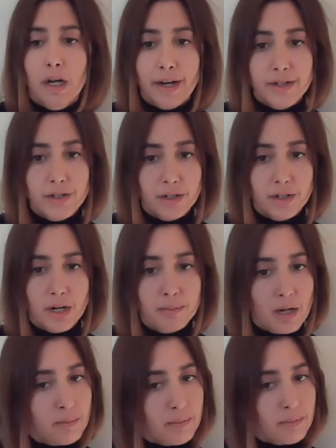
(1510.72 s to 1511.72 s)

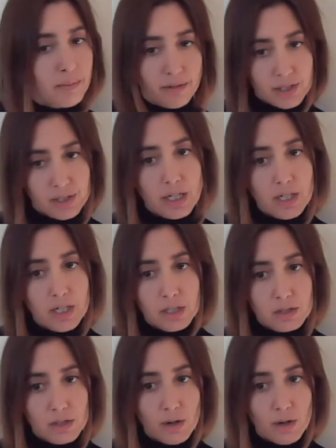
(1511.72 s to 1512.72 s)
under upcoming
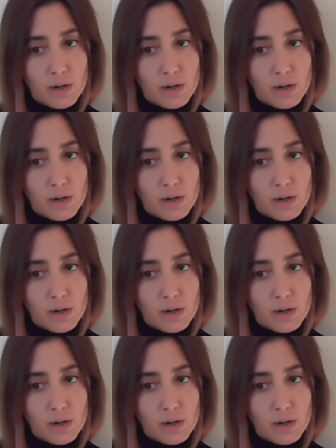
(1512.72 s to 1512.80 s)
legislation.